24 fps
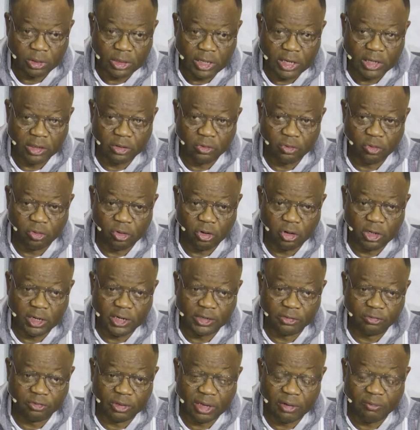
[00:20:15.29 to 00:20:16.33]
Thank you, Lord,
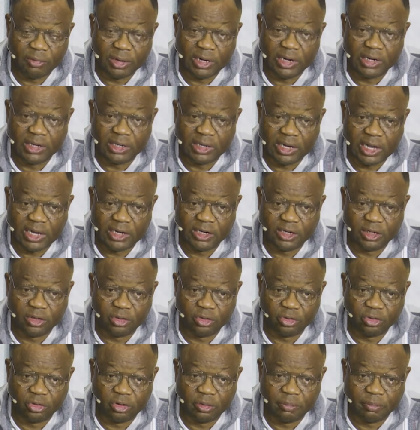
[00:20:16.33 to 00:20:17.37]
as we have entered
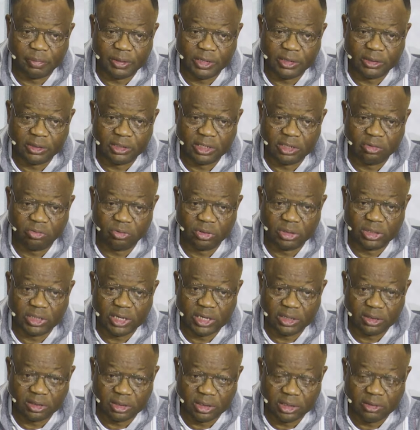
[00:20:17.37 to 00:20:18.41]
into your presence with
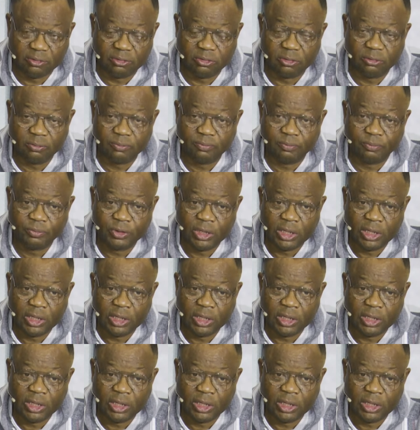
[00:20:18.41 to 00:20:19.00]
thanksgiving,